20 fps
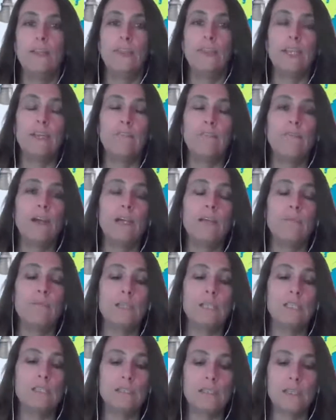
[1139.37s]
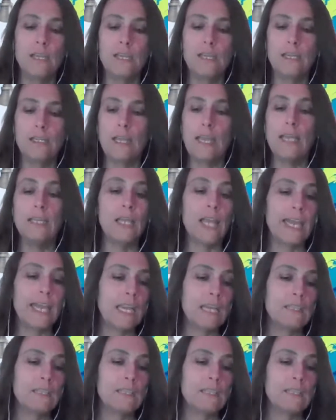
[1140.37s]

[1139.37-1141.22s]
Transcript: the environment. And like I